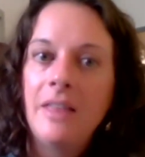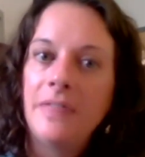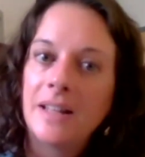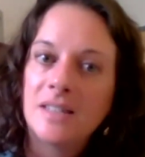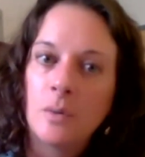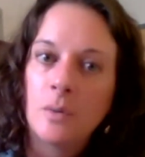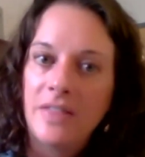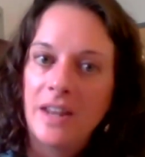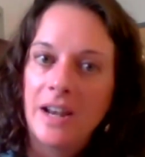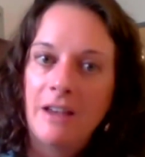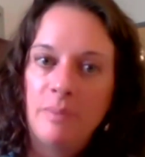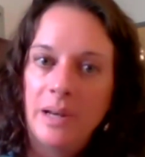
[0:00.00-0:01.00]
that's a way
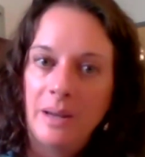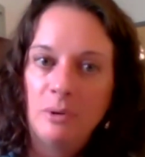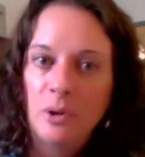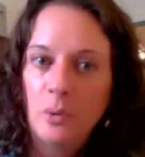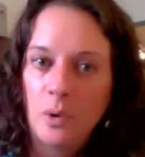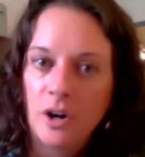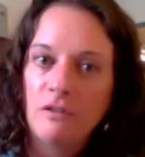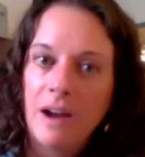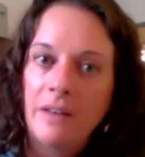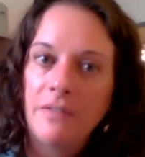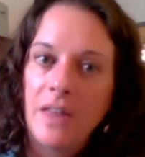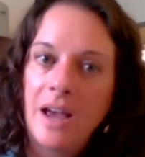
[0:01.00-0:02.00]
that I've been able to work
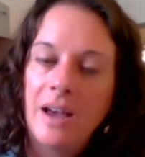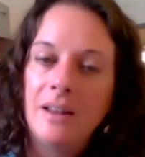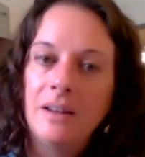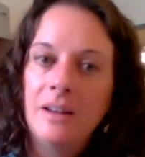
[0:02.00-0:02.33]
around that,